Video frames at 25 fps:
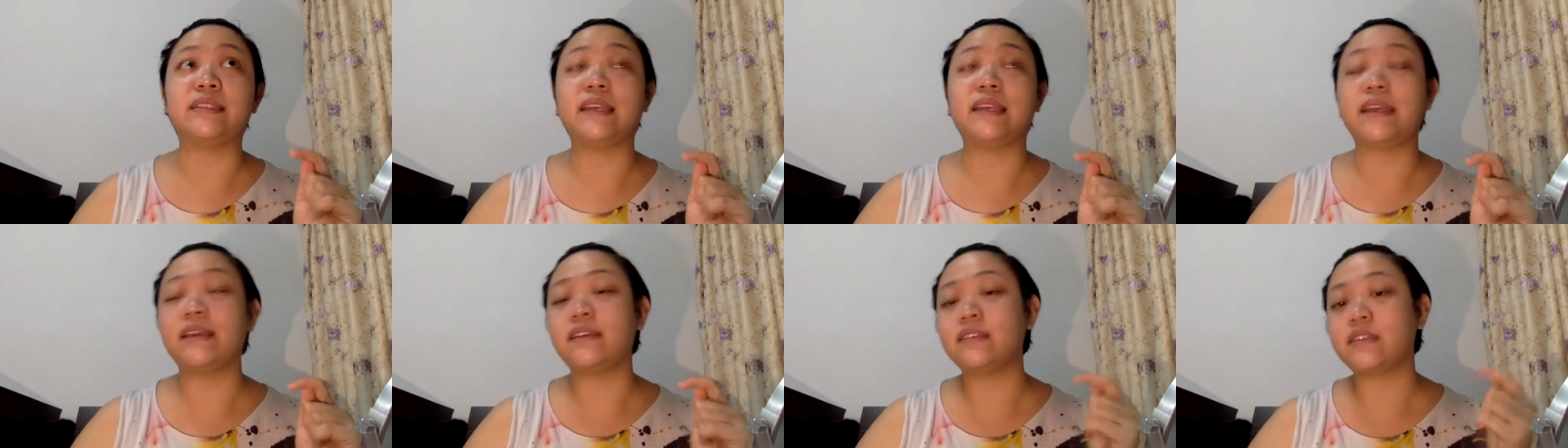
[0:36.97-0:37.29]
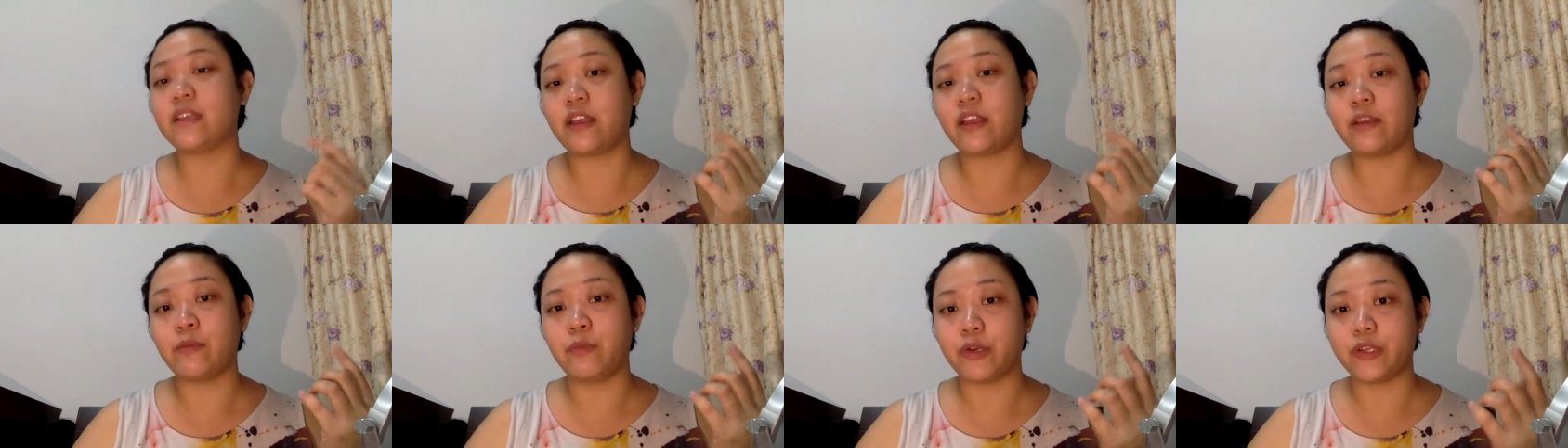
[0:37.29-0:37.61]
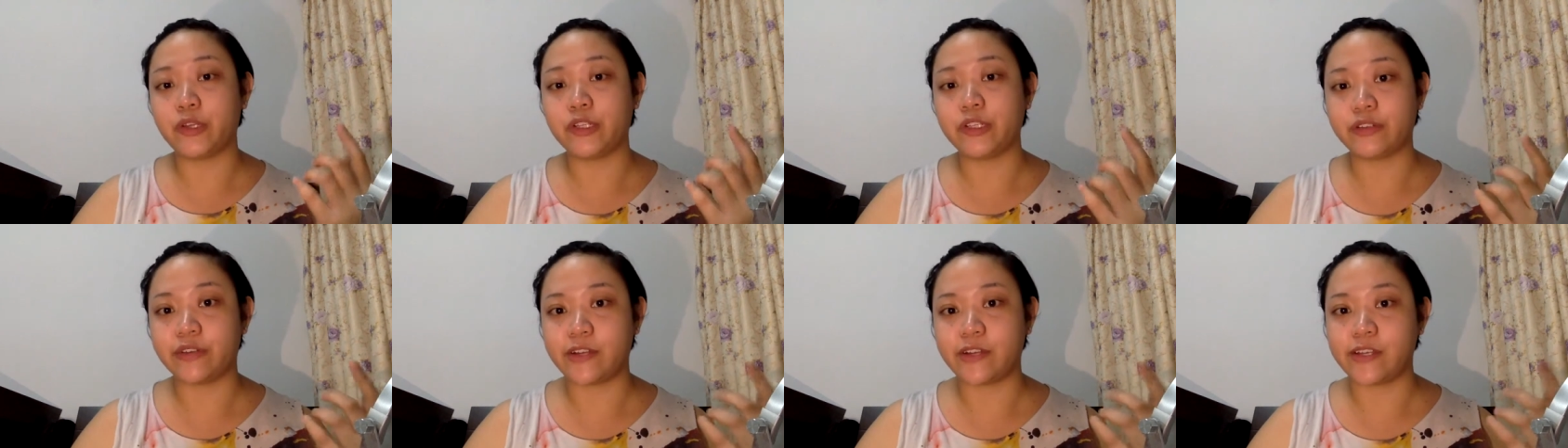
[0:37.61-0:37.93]
daytime
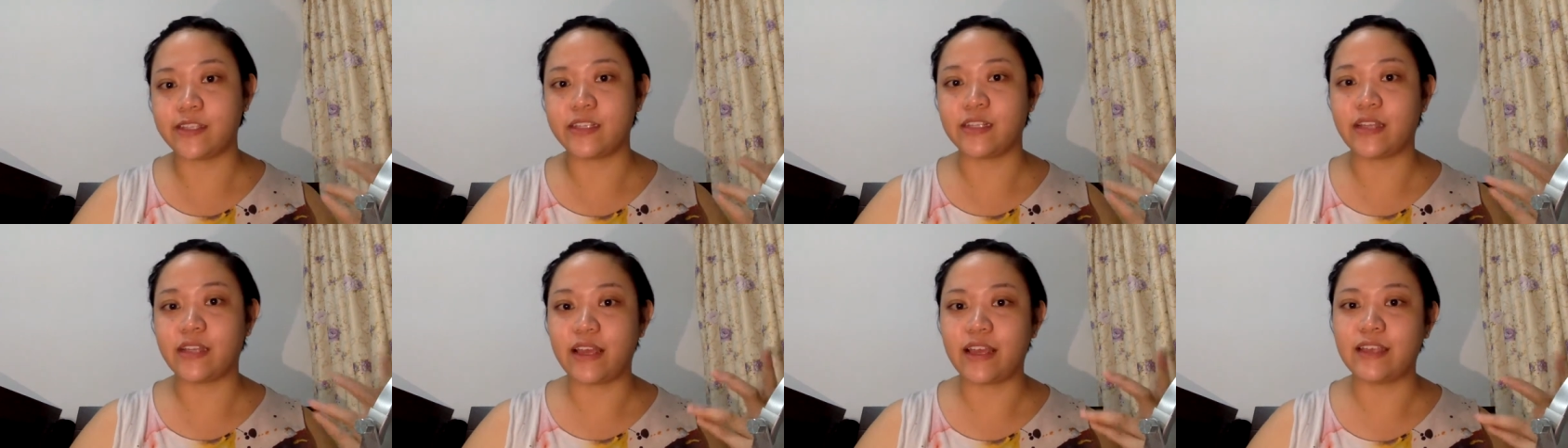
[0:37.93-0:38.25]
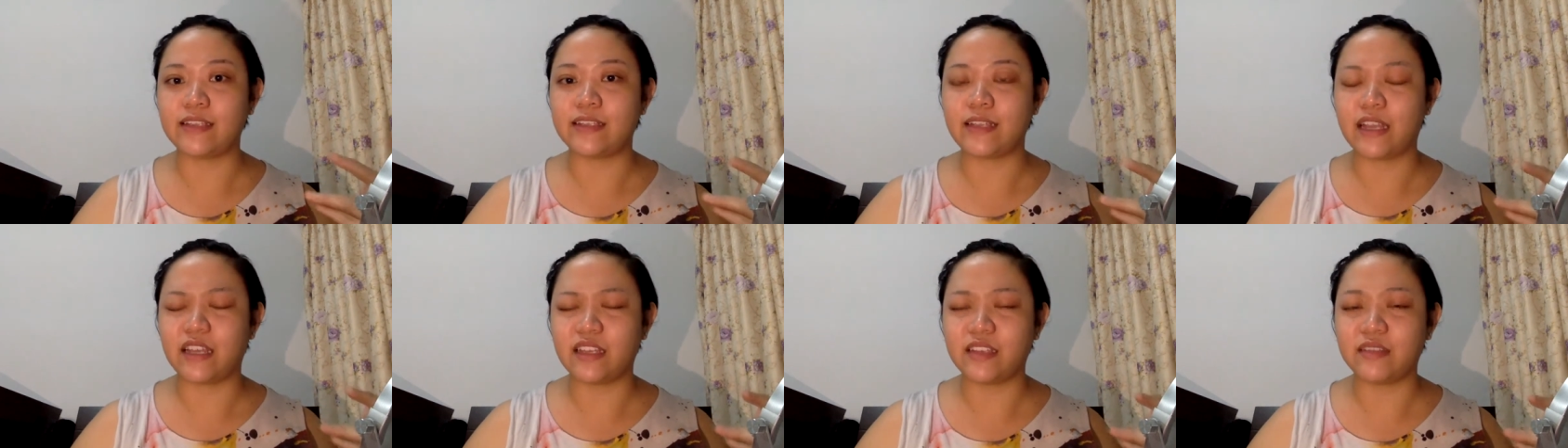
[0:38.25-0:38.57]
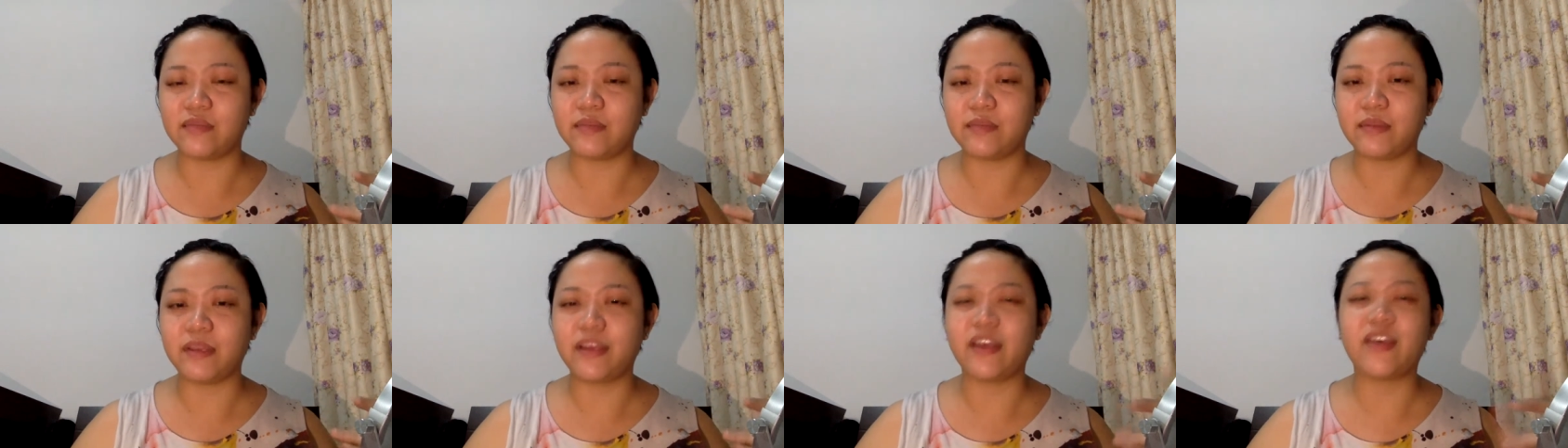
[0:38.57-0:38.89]
moisturizer that has
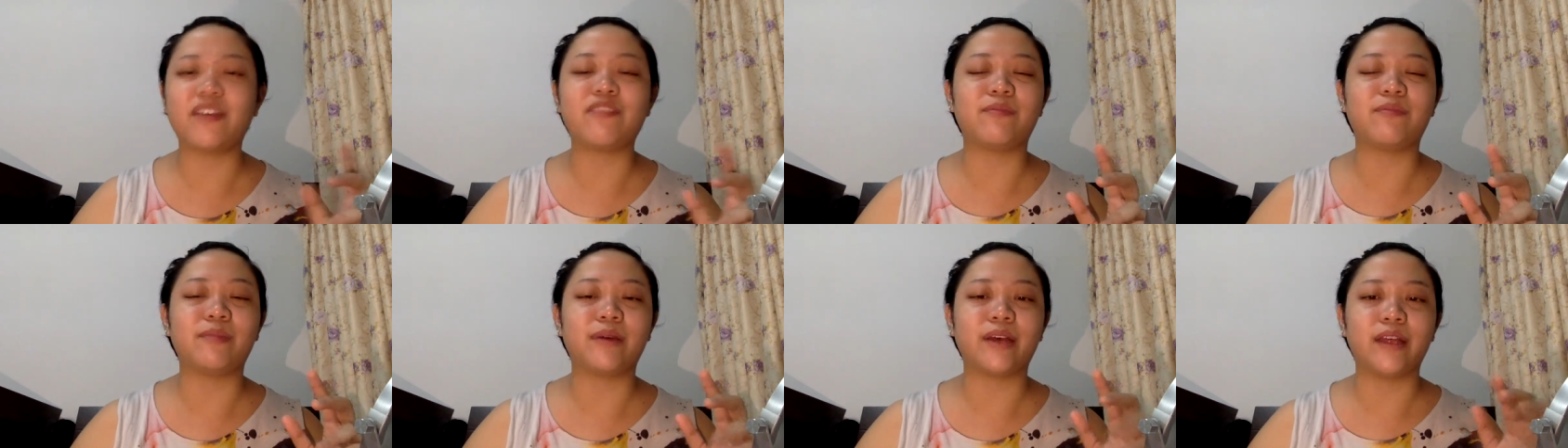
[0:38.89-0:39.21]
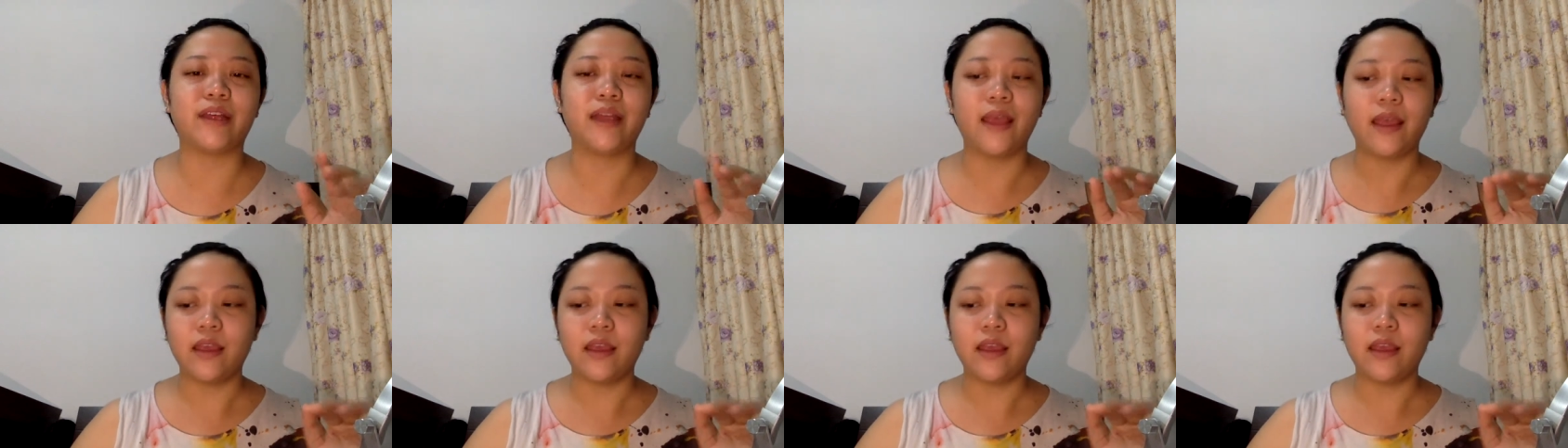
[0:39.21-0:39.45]
SPF, but